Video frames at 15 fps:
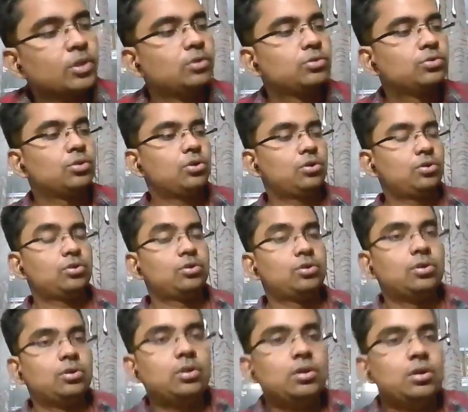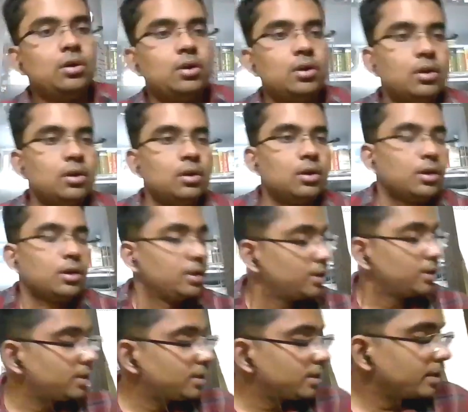So
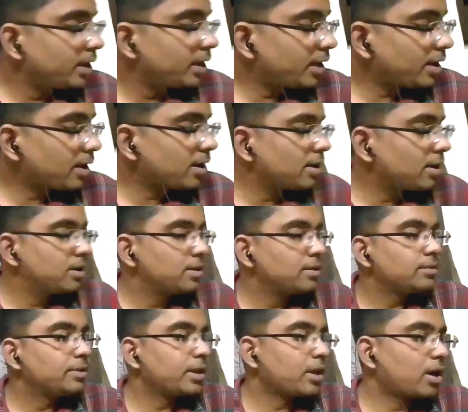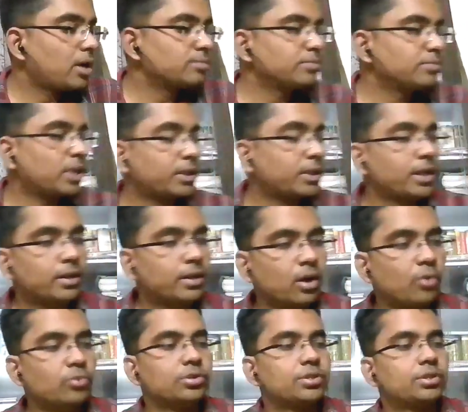here there are certain
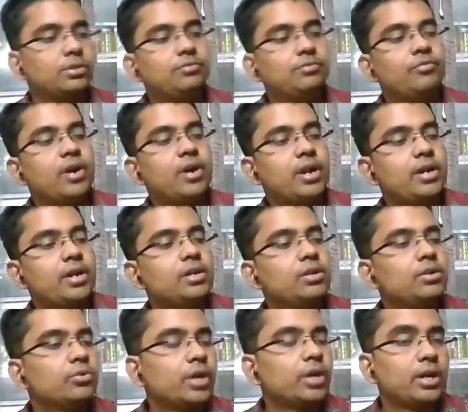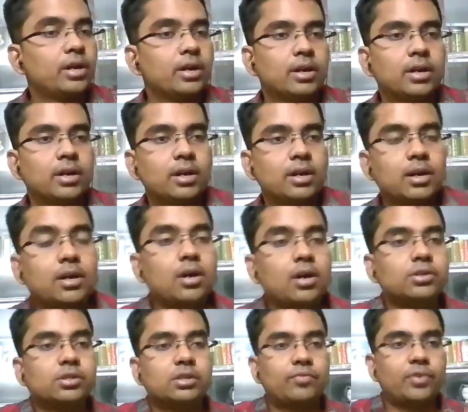grounds wherein you can
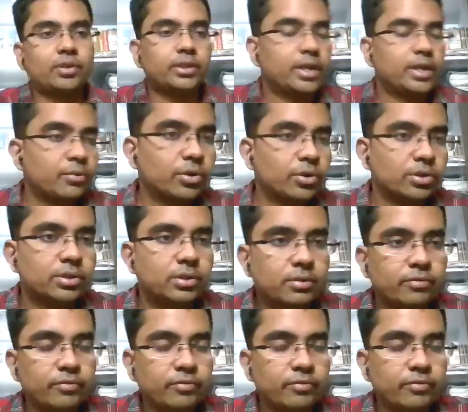ask for the divorce,